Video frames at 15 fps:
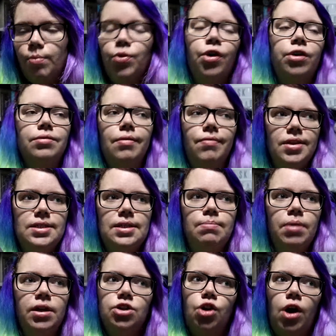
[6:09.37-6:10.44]
Well, not convince him,
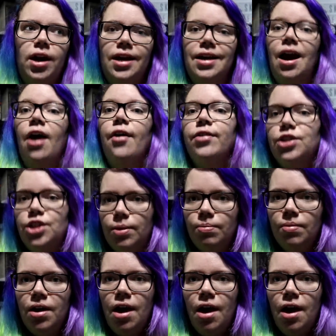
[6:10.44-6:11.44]
but trying to encourage him,